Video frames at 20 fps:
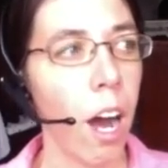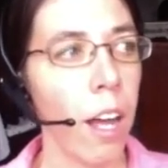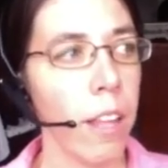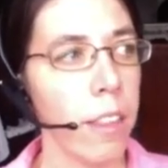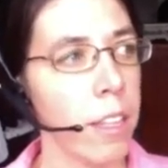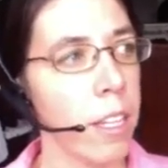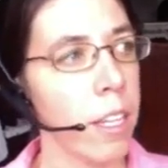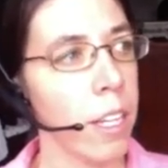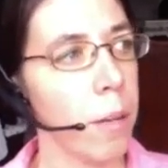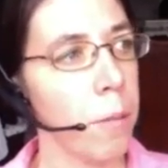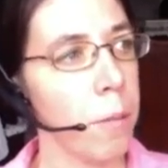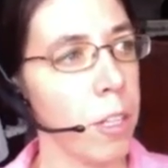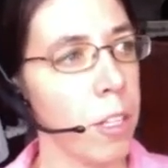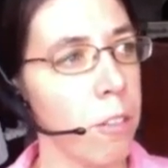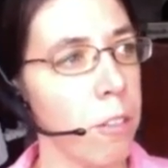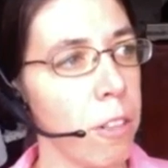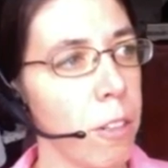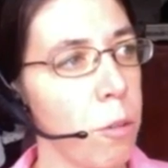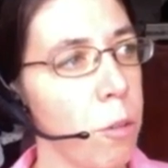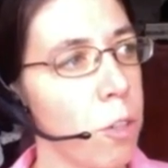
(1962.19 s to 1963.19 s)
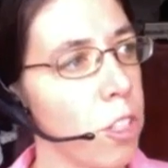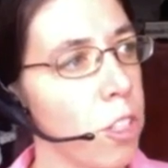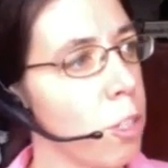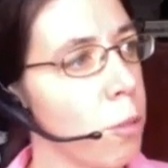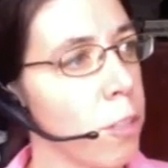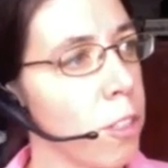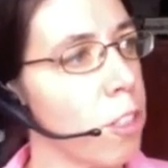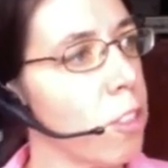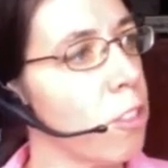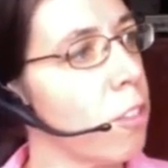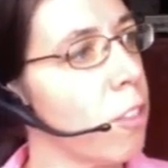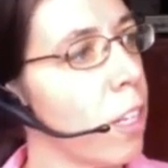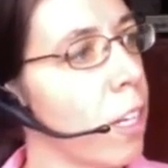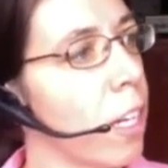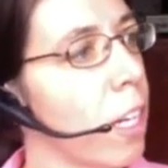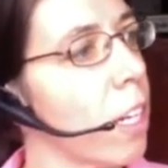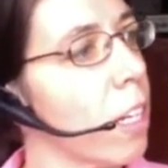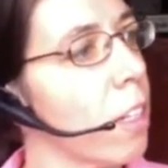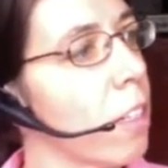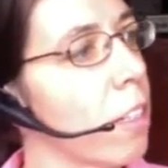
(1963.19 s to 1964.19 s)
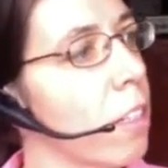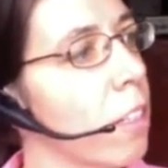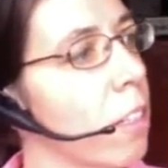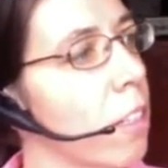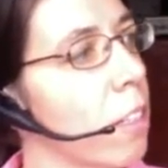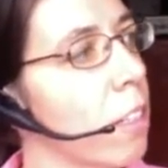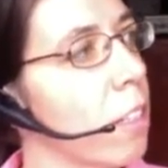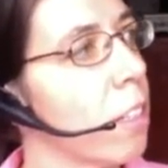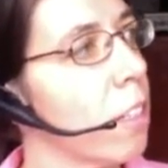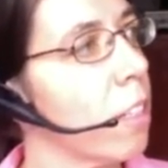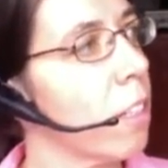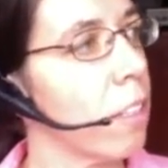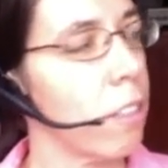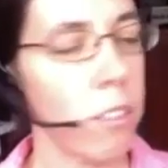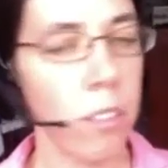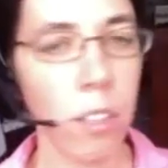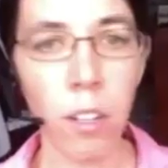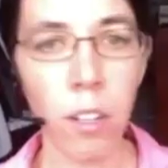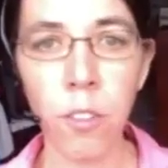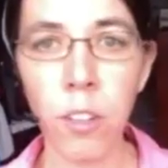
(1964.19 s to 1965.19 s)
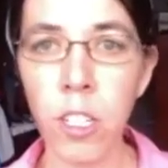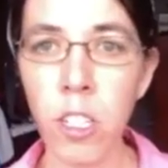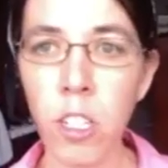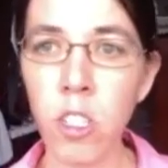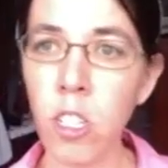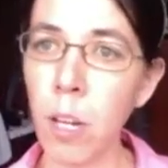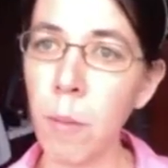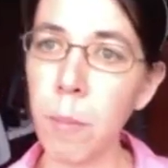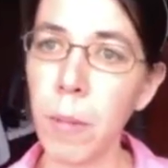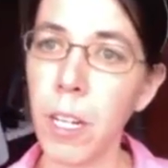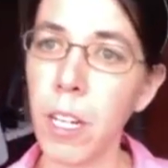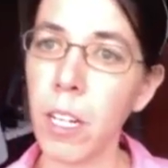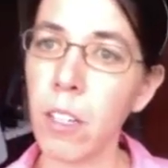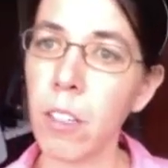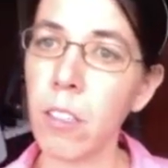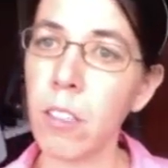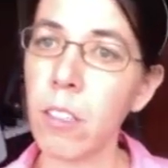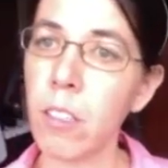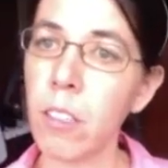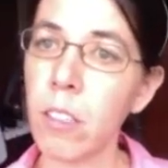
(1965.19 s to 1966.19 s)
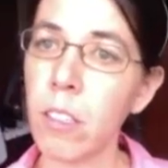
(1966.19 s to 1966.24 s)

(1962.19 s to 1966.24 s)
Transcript: I think I'm going to reward you when you're sitting instead of when you're jumping.